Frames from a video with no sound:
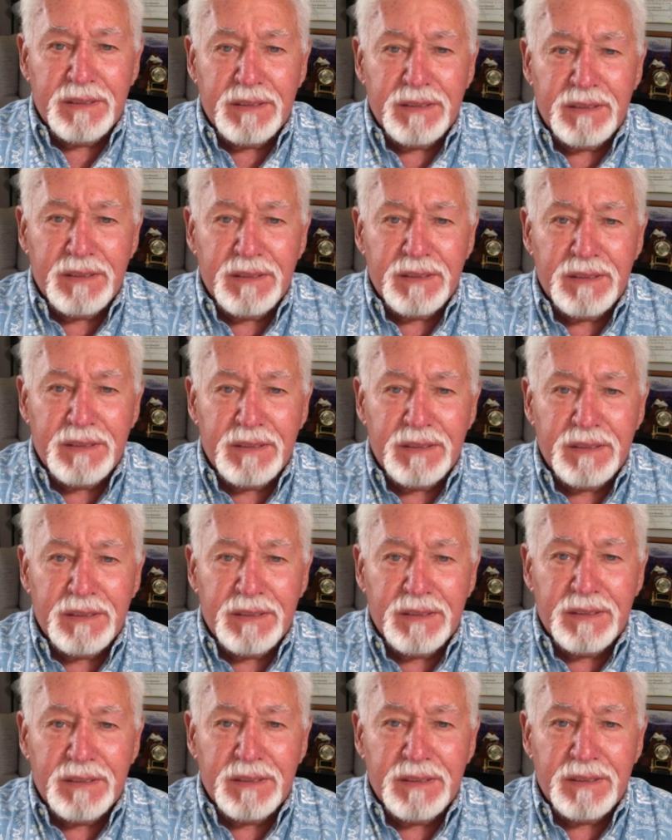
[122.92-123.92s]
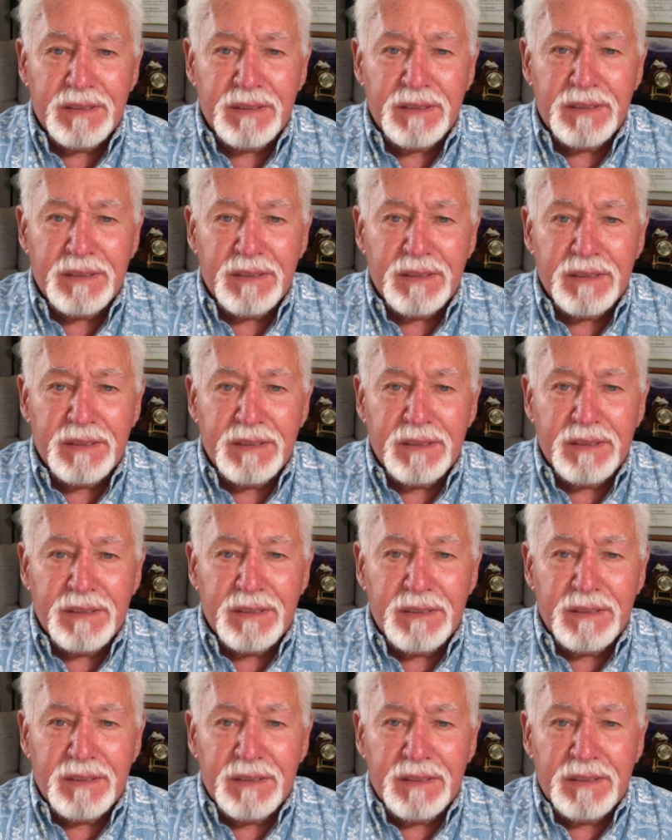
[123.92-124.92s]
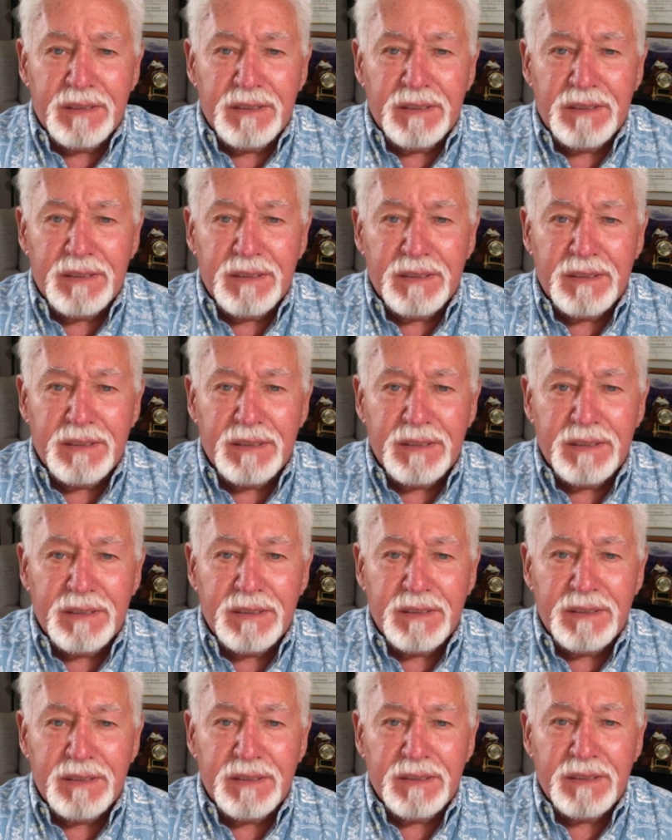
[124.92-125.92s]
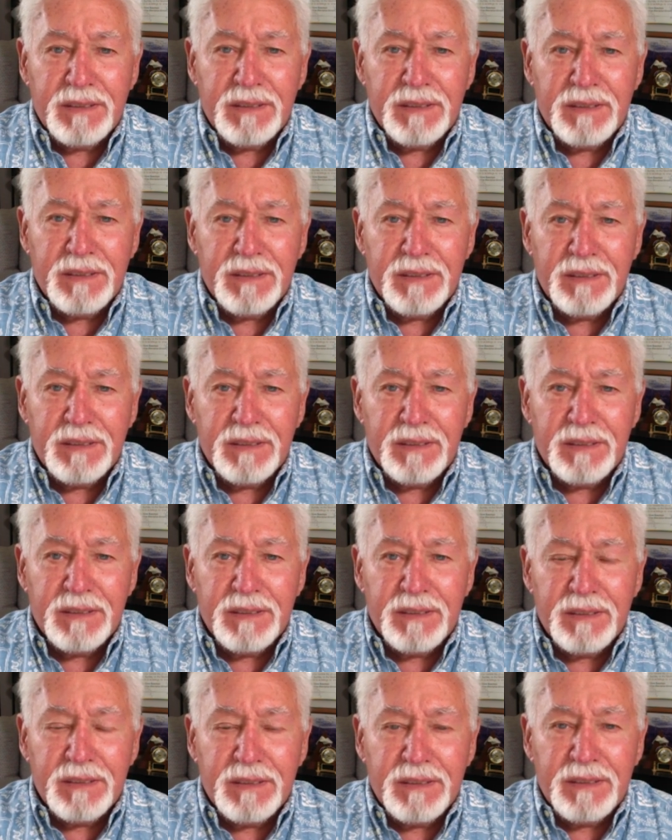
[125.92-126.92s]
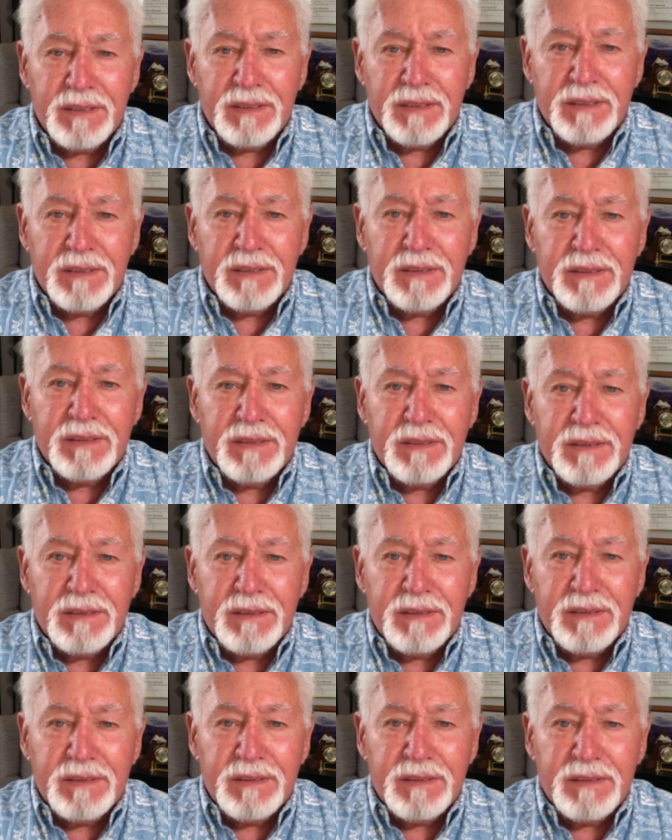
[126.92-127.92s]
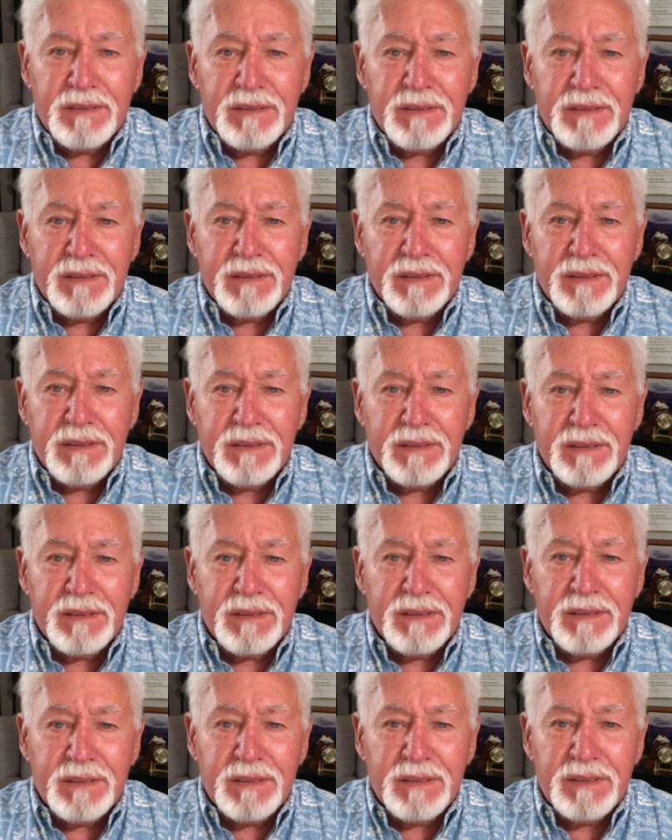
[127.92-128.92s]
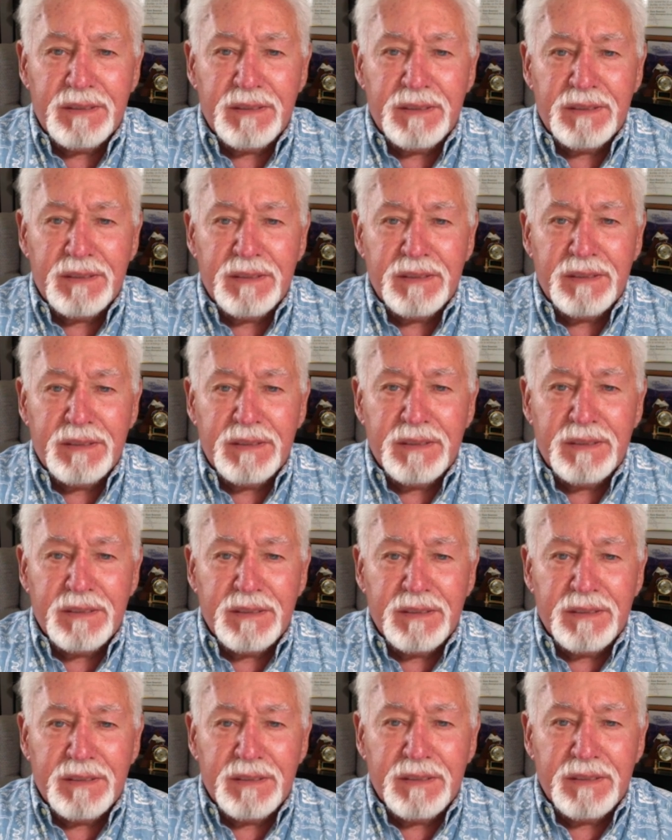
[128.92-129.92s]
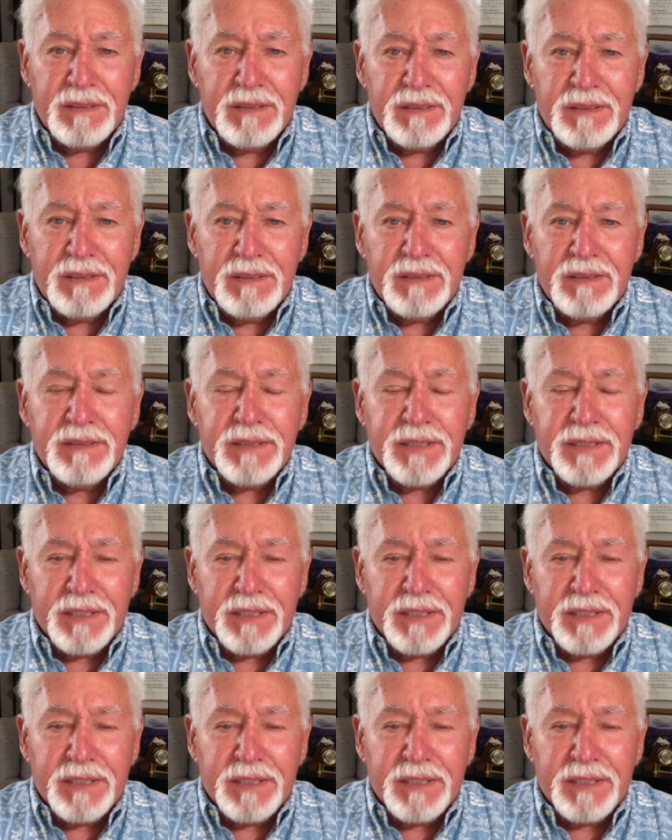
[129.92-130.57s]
(not speaking)